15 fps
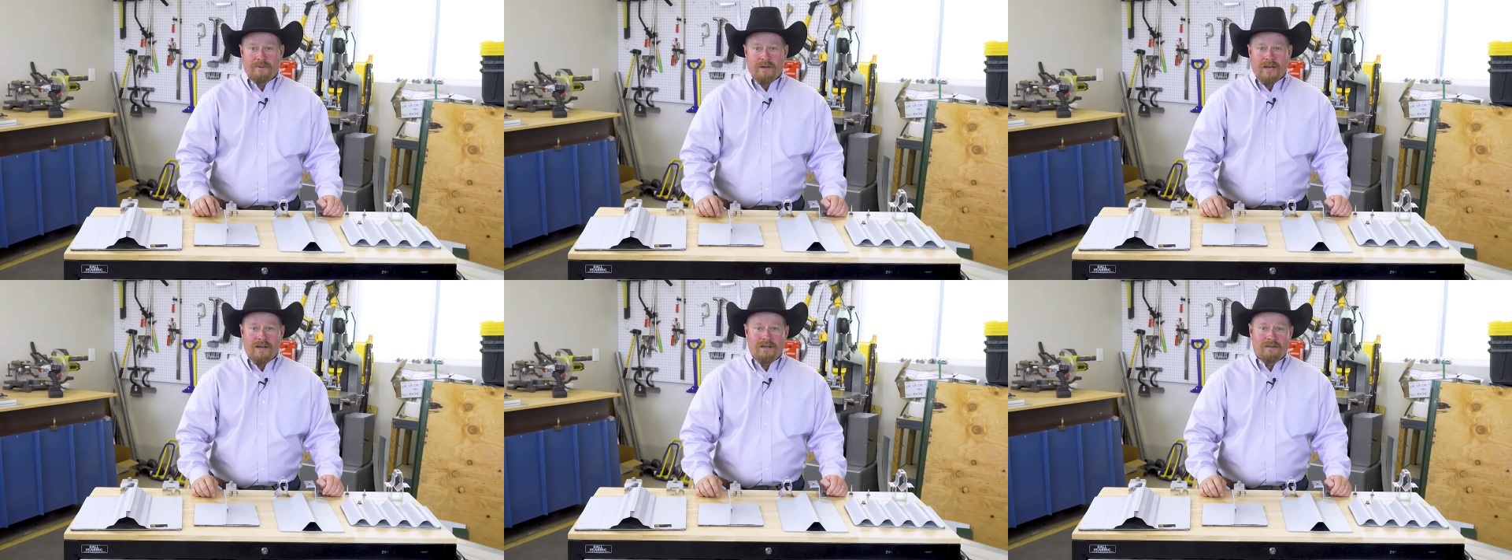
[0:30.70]

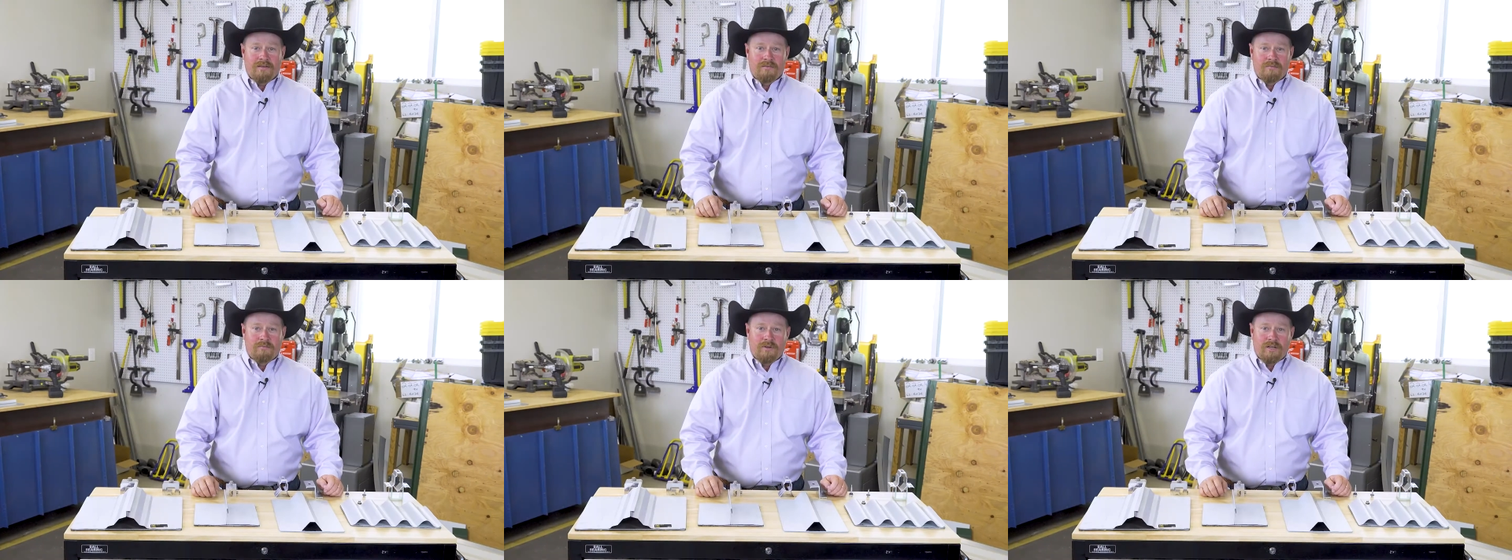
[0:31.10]
Pat.
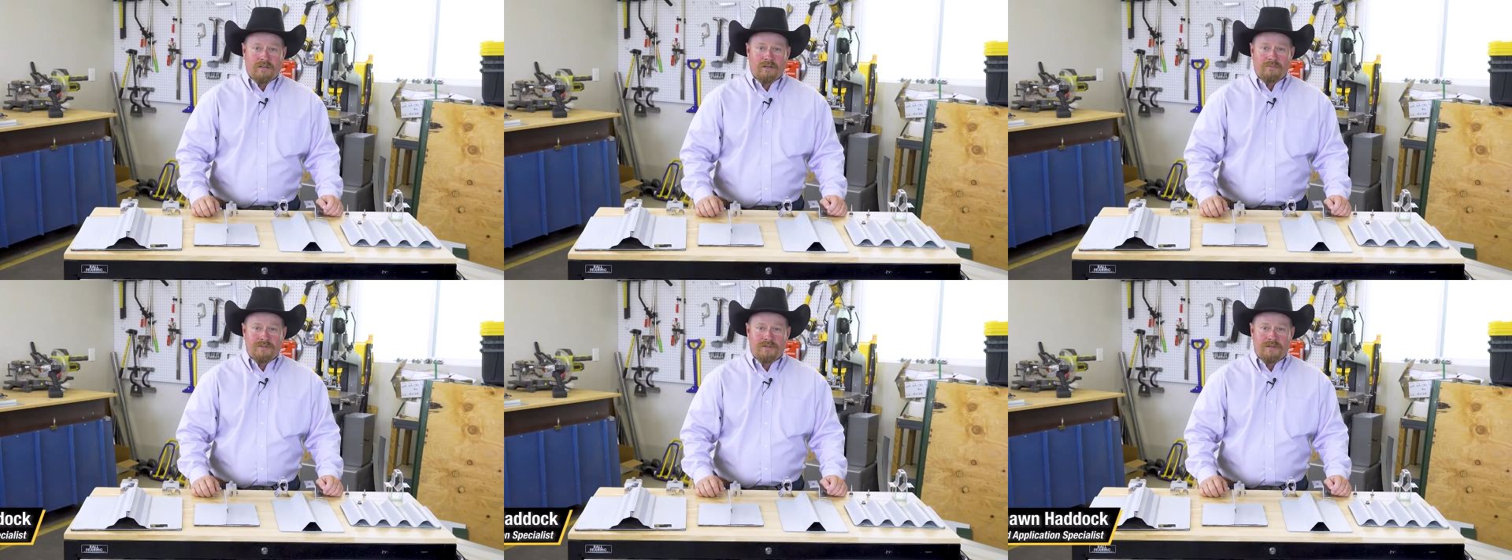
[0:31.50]
When it
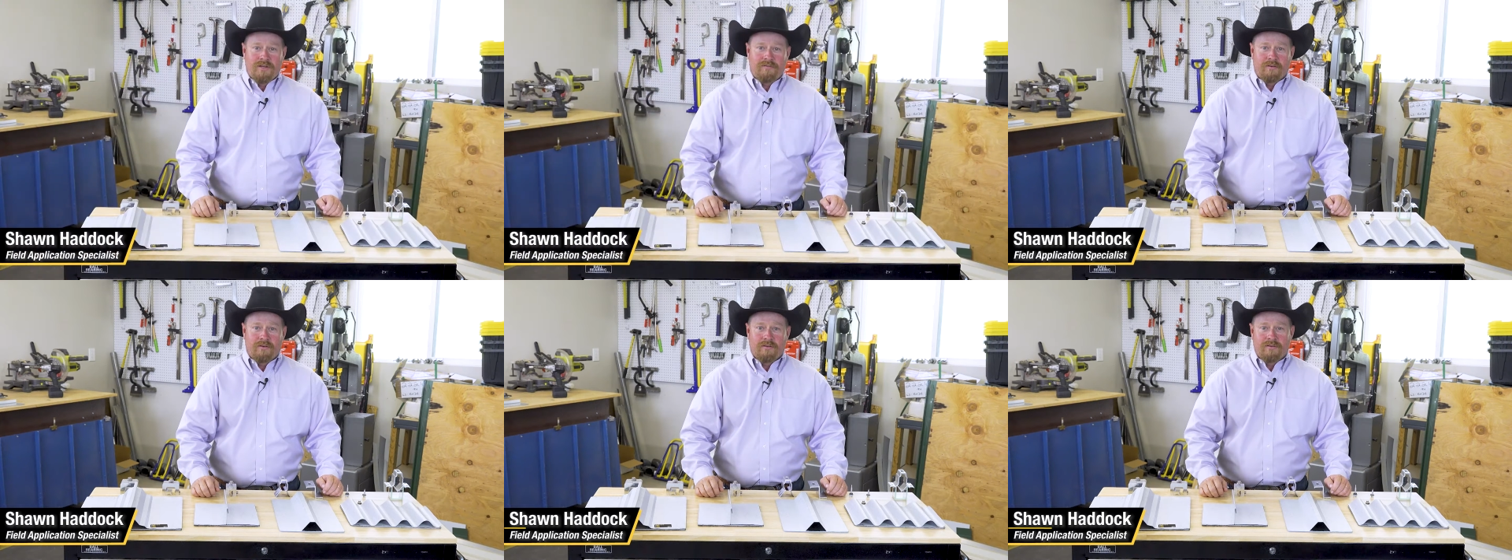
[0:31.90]
comes to
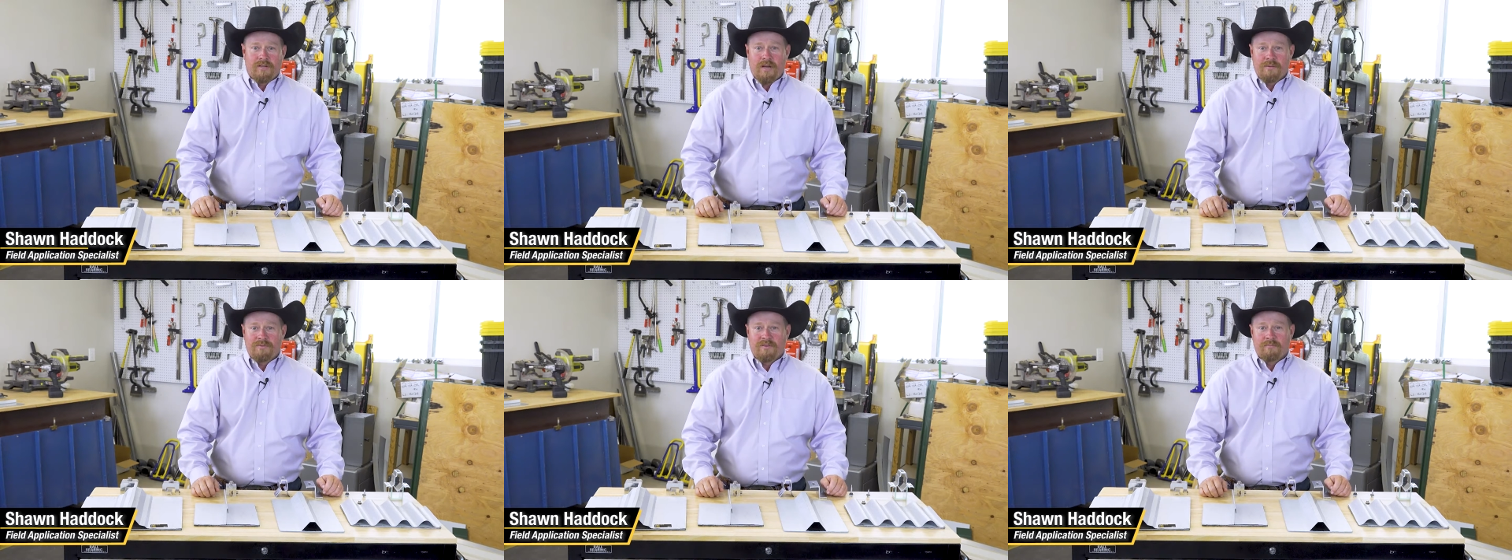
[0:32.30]
different
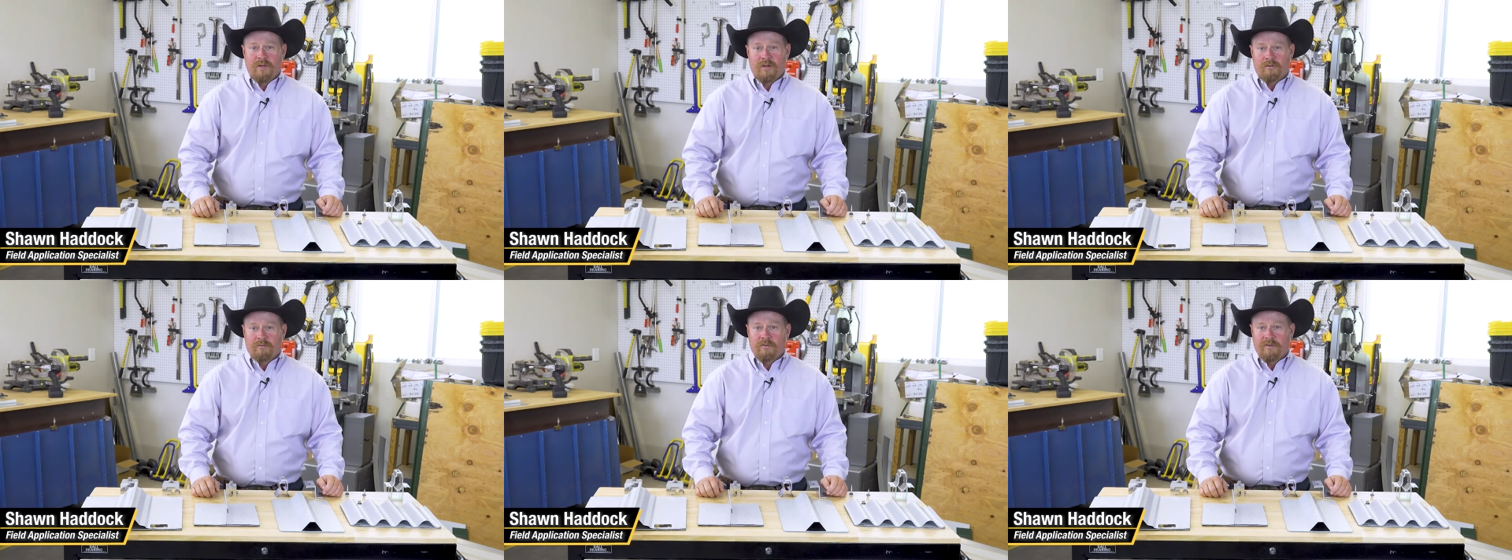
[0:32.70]
types of
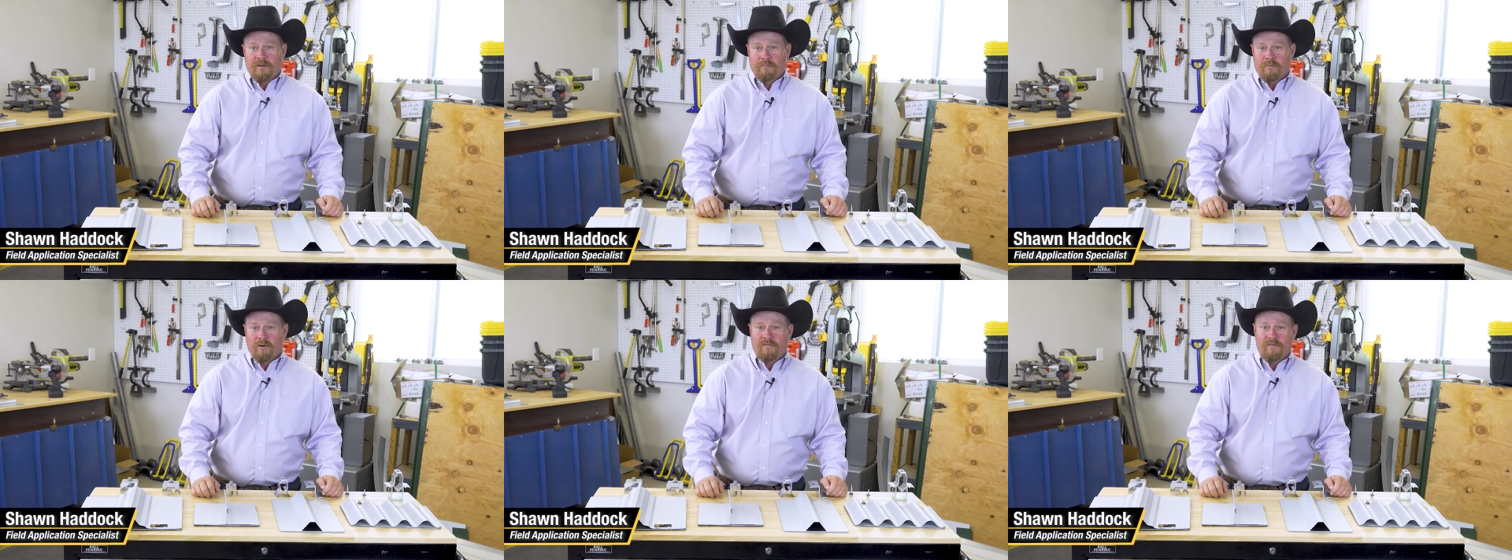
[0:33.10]
metal
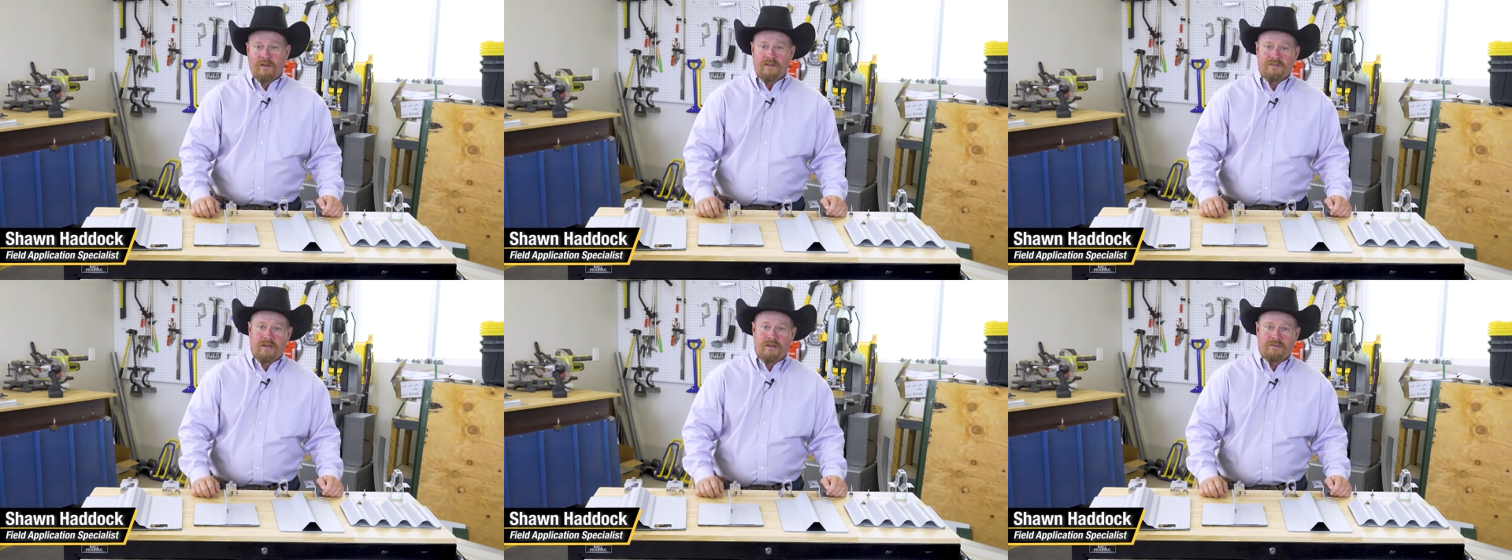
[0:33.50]
roofing
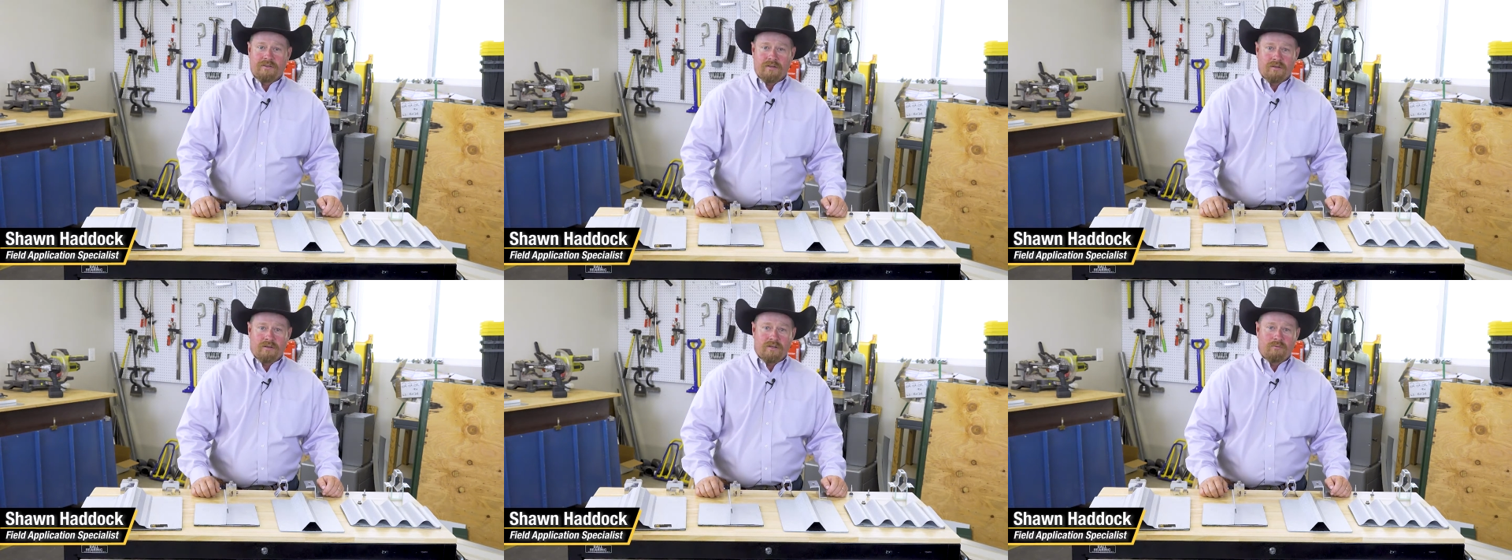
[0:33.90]
profiles out there,